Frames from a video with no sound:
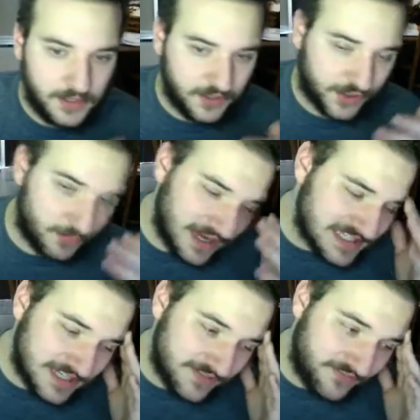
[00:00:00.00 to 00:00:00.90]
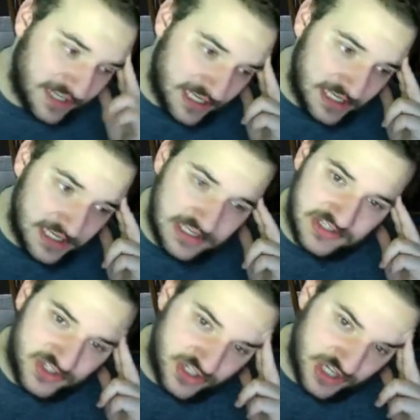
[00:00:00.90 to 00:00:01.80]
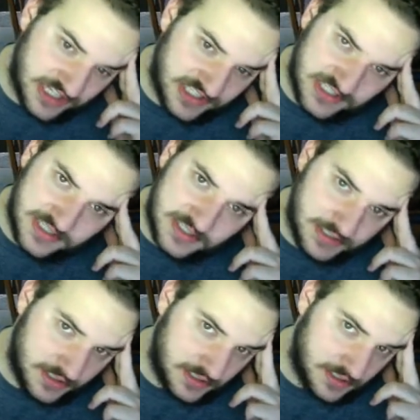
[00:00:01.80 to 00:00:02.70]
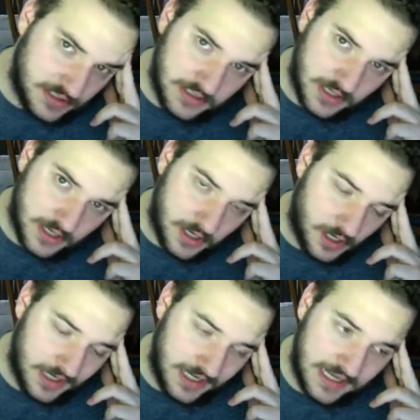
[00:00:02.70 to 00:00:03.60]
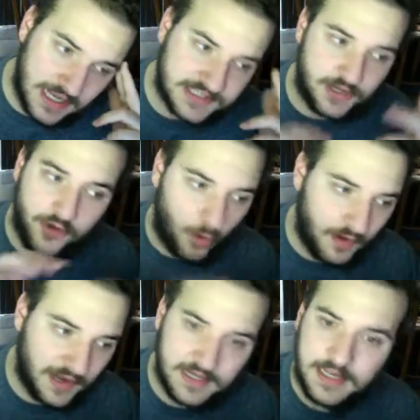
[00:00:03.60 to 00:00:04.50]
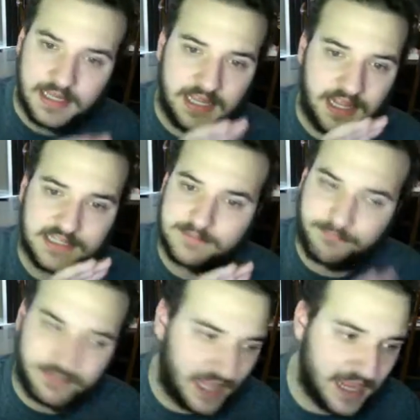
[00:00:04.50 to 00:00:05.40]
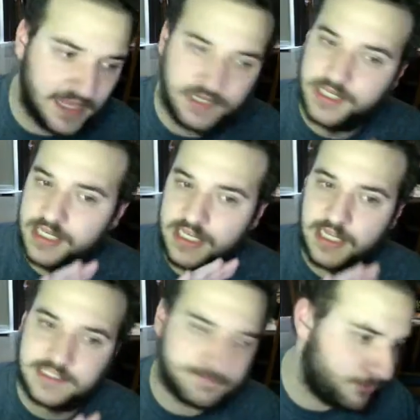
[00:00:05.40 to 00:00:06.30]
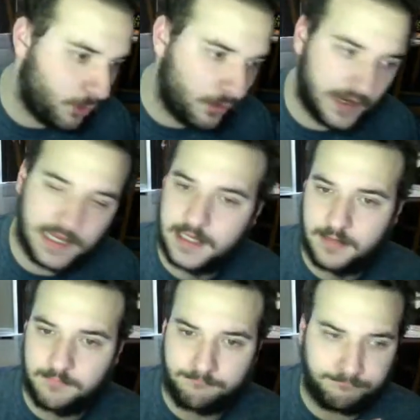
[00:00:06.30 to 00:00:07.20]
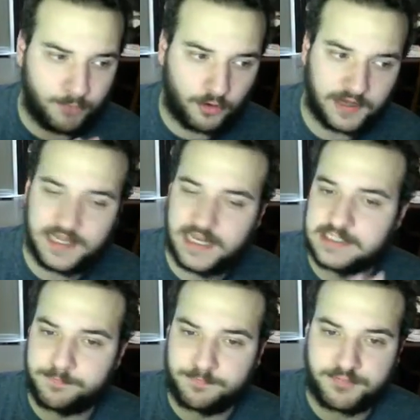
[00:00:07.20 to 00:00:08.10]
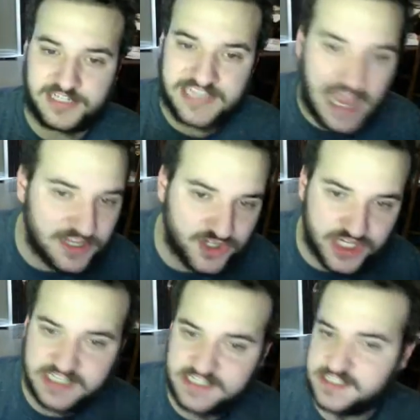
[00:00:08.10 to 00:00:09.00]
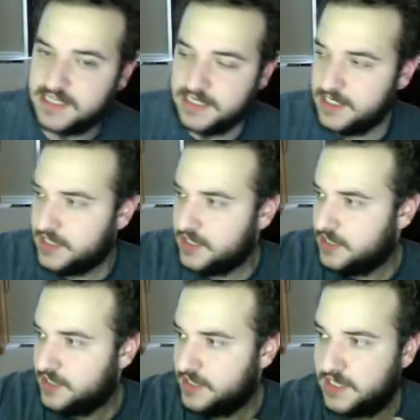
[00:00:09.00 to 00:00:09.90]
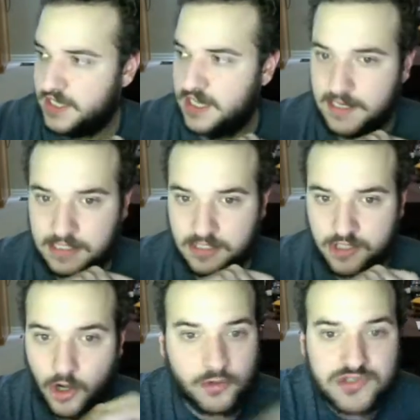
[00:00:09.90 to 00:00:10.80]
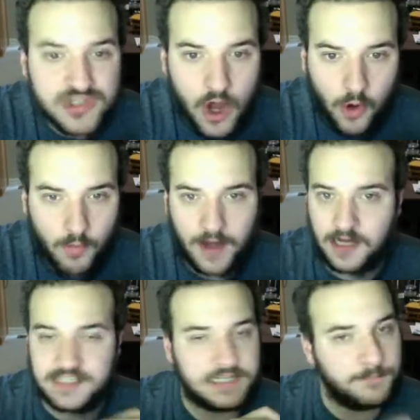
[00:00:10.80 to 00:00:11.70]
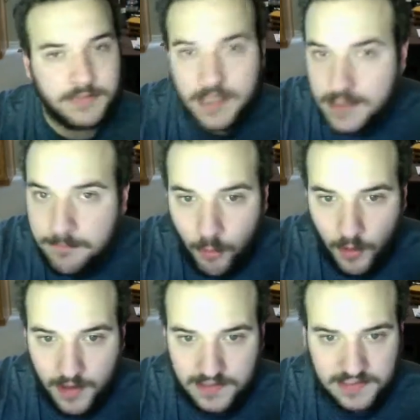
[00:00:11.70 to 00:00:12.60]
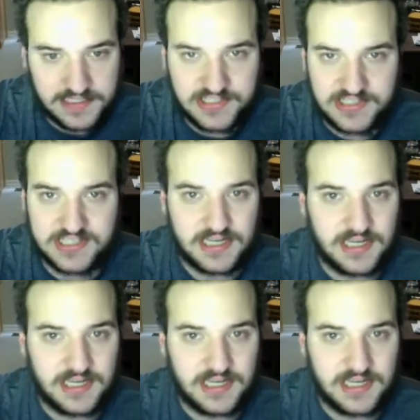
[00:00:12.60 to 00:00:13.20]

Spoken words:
The rest of it is just, it's annoying, it's bland, it's boring, it's pretentious, it goes nowhere, it's completely pointless.